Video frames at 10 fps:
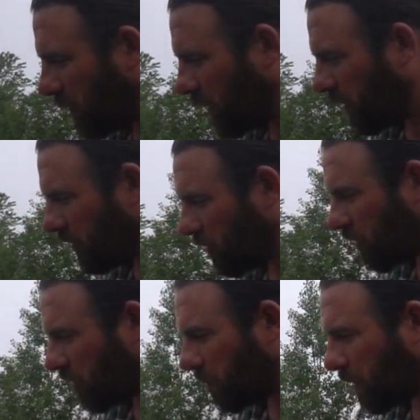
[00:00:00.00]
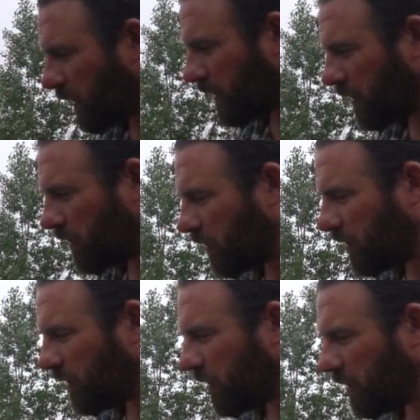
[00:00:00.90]
Felicia's just putting this,
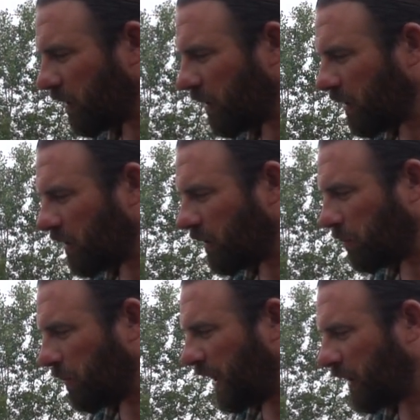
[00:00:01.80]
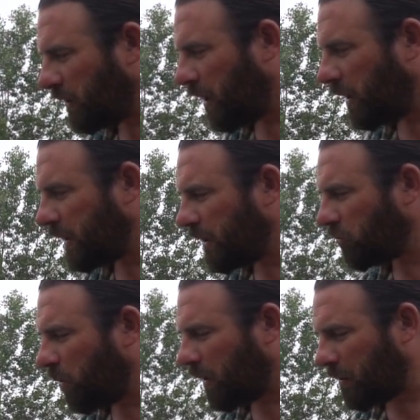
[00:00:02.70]
this band on.
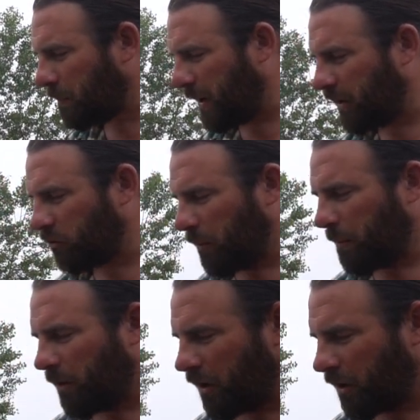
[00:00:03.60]
Each one of the bands we put